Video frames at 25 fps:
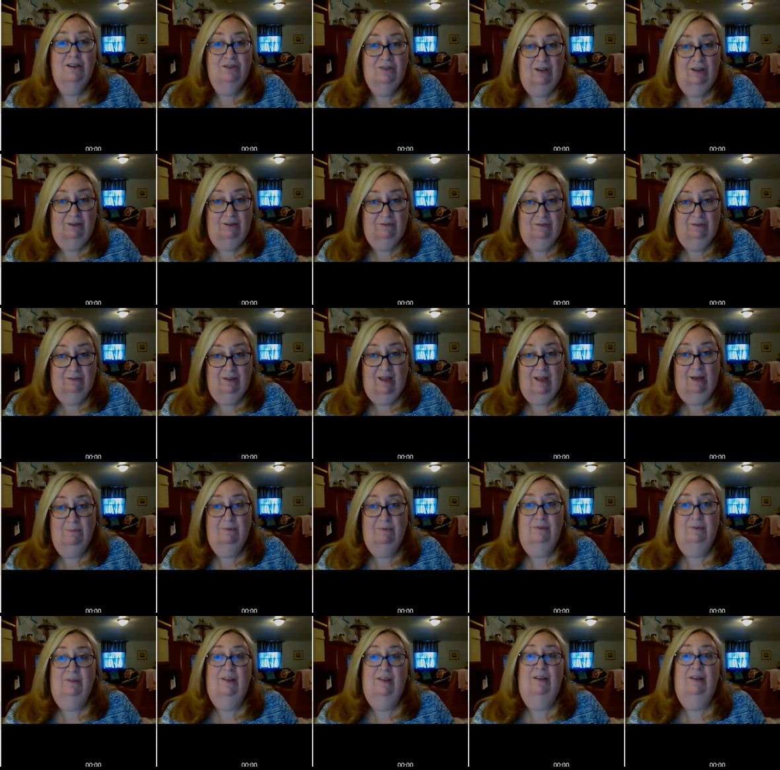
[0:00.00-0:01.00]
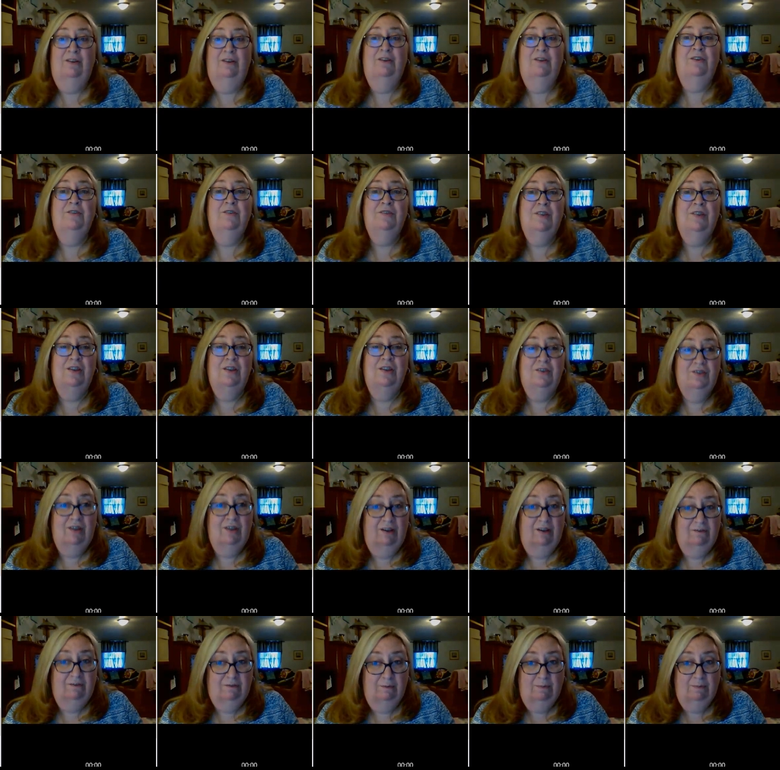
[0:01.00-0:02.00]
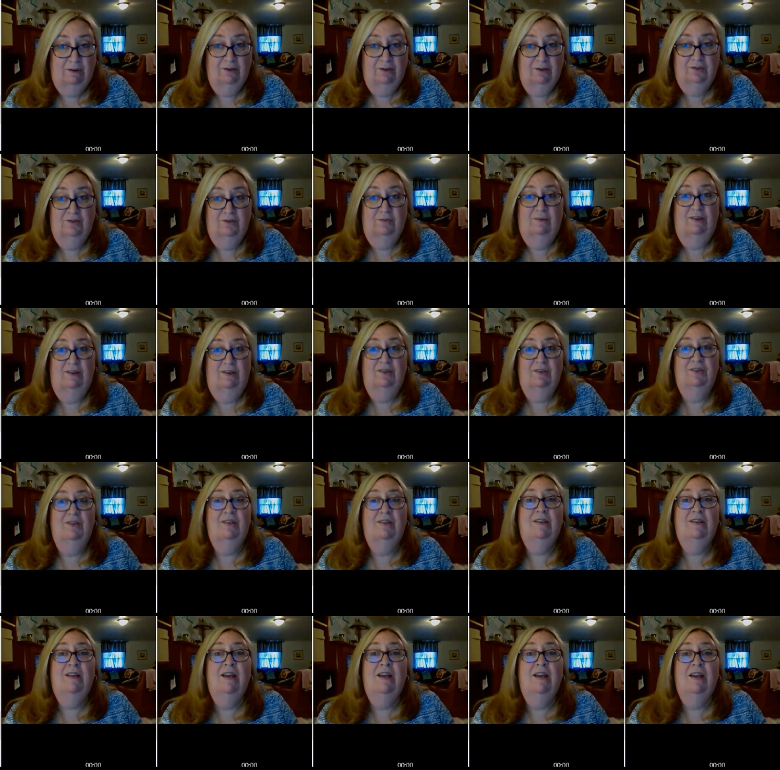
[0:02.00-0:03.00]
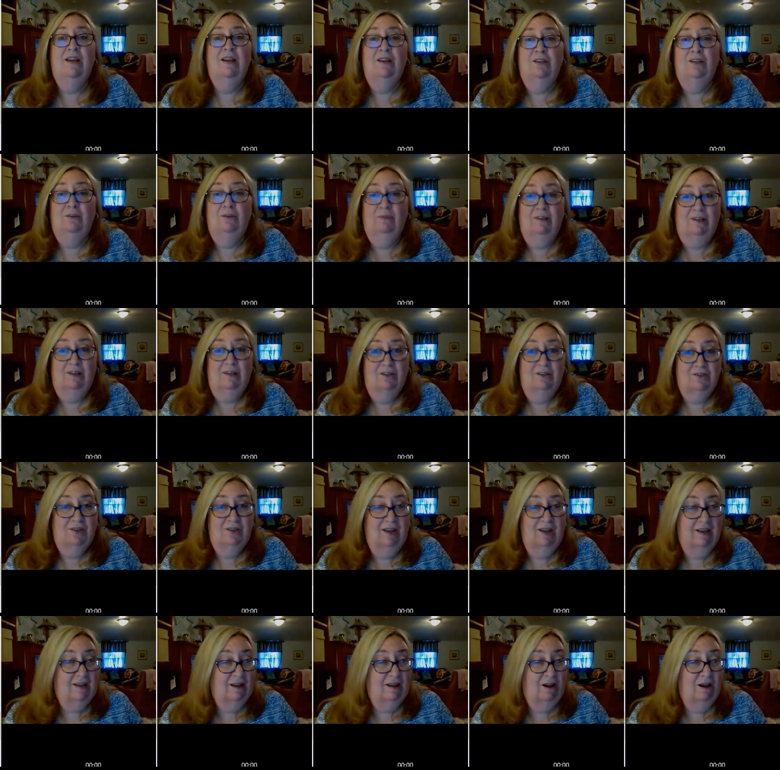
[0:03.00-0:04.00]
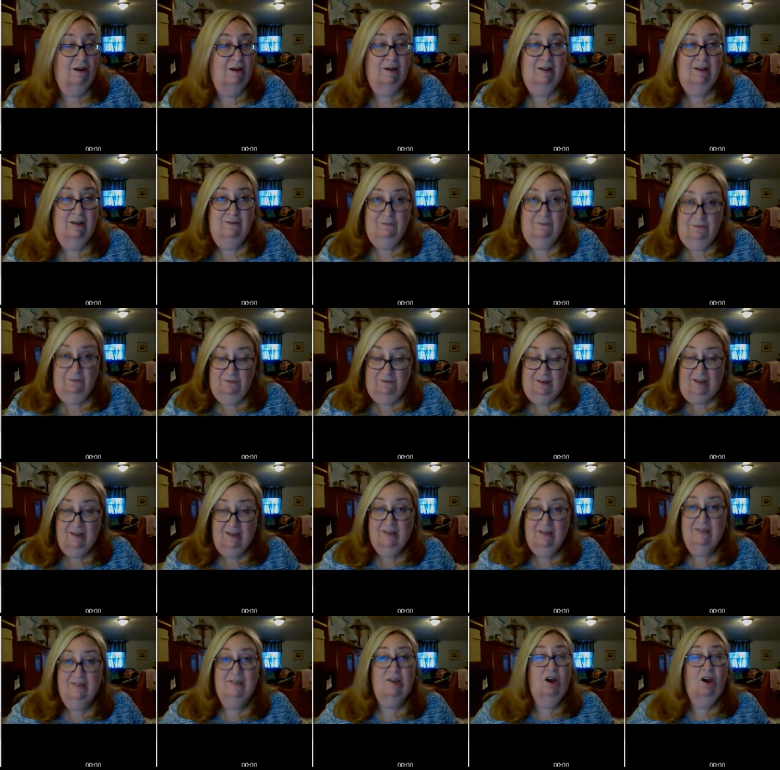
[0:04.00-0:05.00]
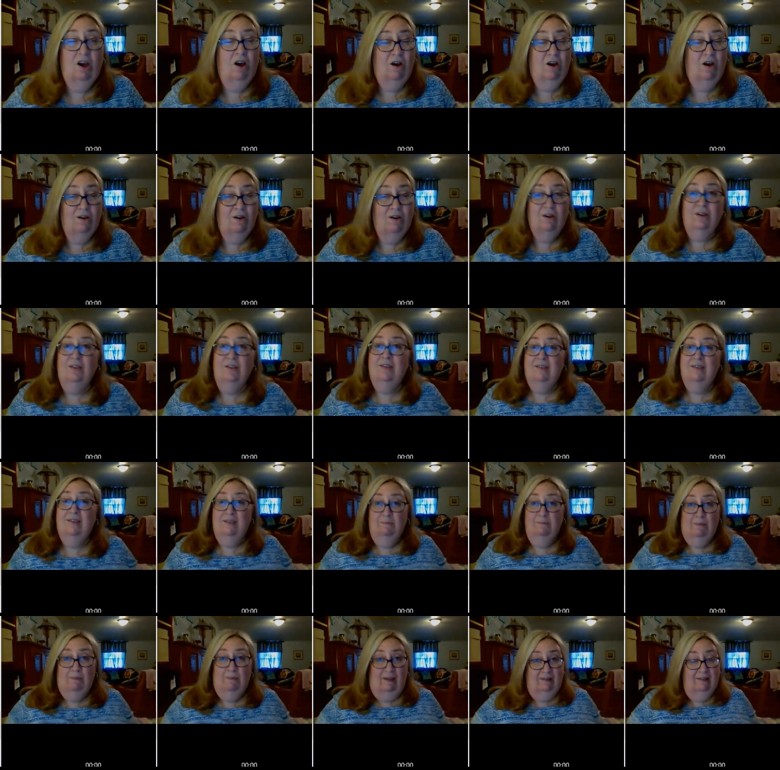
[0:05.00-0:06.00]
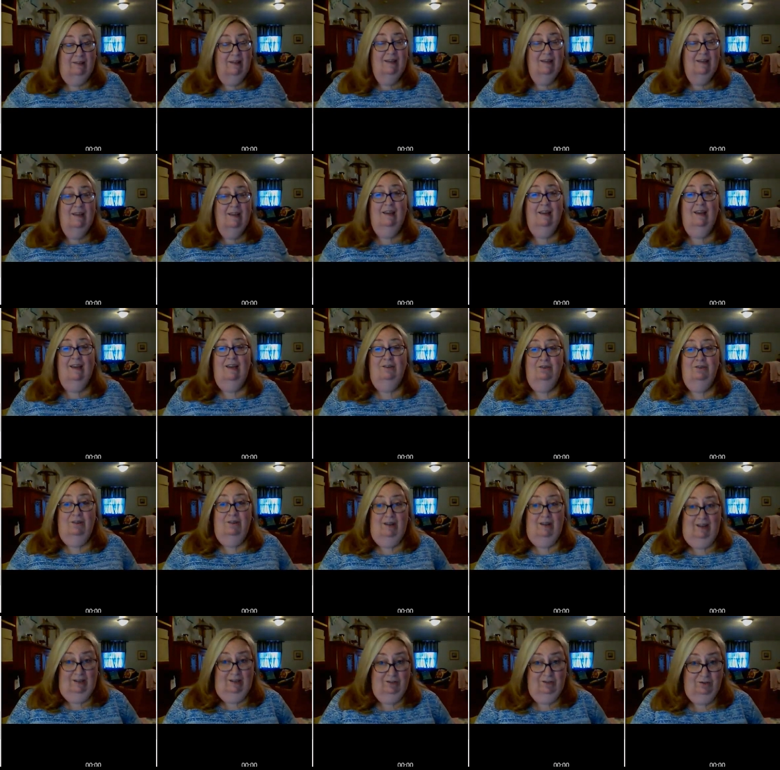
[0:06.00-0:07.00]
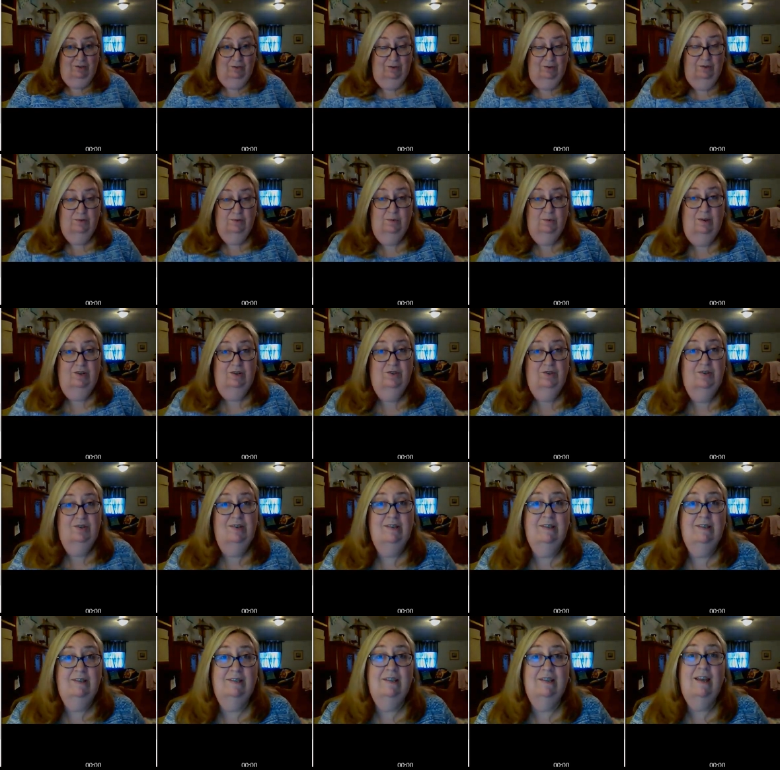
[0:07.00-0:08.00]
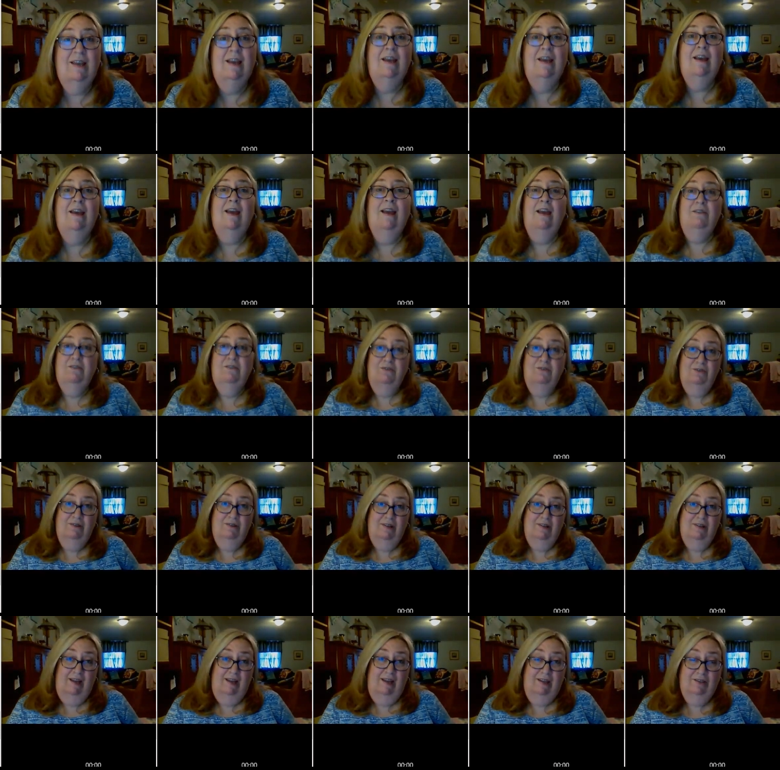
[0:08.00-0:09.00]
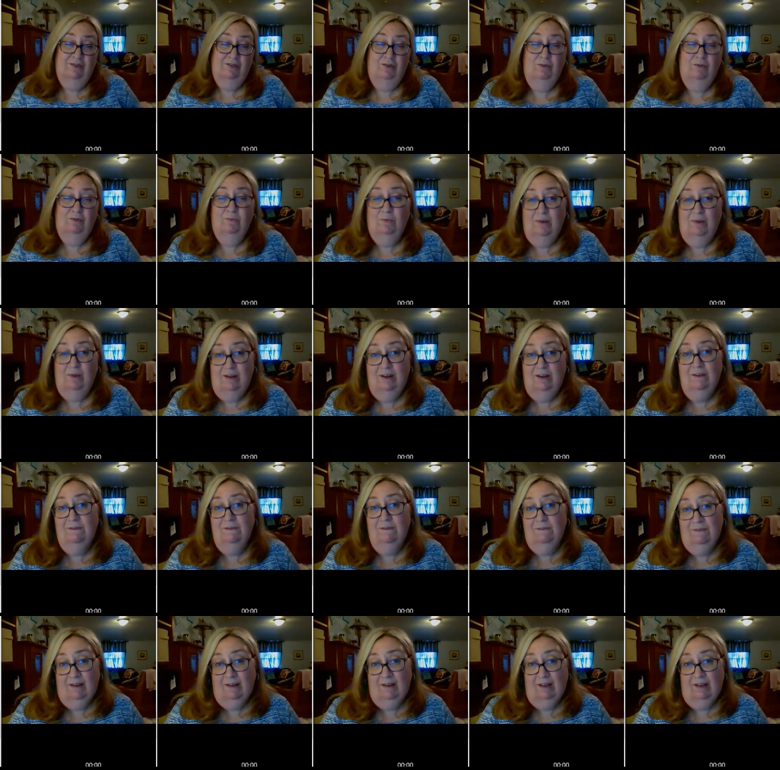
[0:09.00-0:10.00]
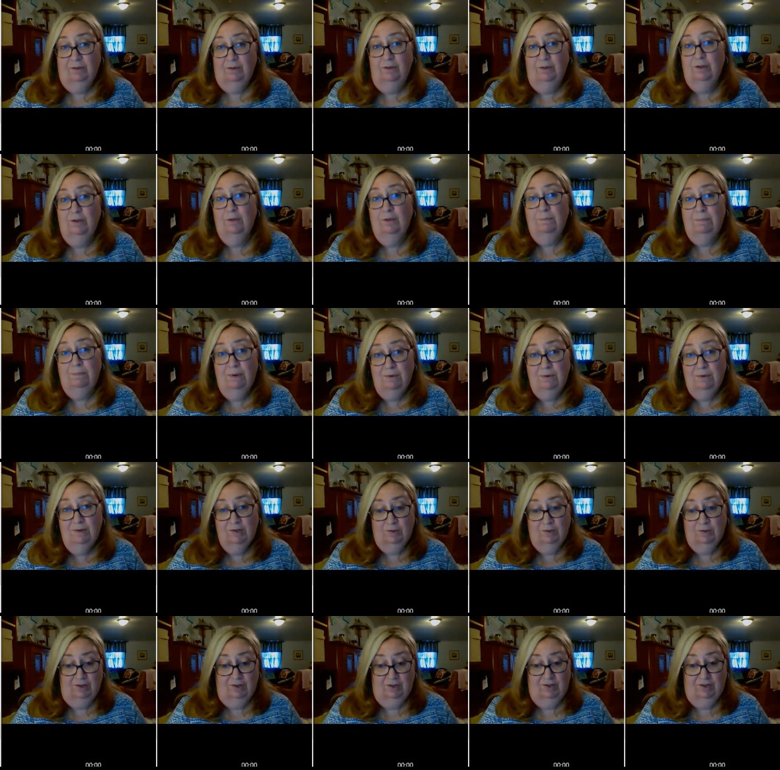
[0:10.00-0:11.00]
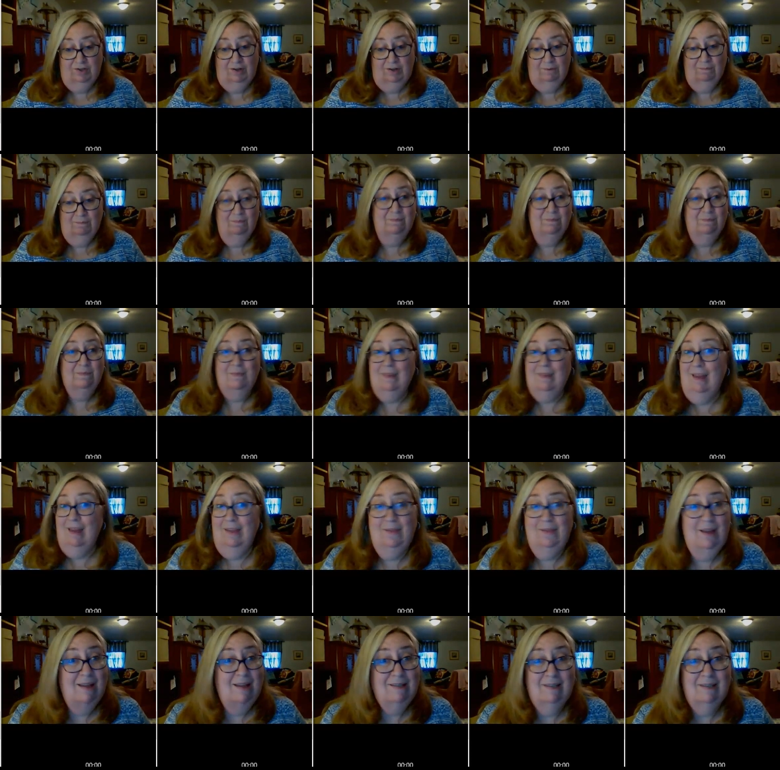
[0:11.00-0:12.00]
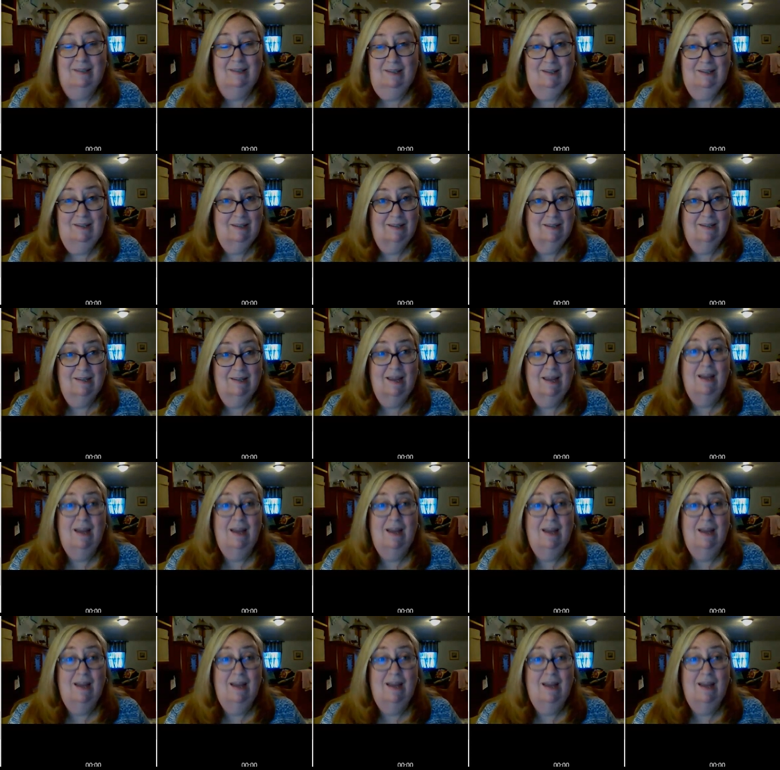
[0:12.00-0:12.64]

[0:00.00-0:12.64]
check for capital letters, check for punctuation. You are going to check and fix all the spelling, and you're going to answer those questions. And then you're going to answer one final bonus question. And that's it.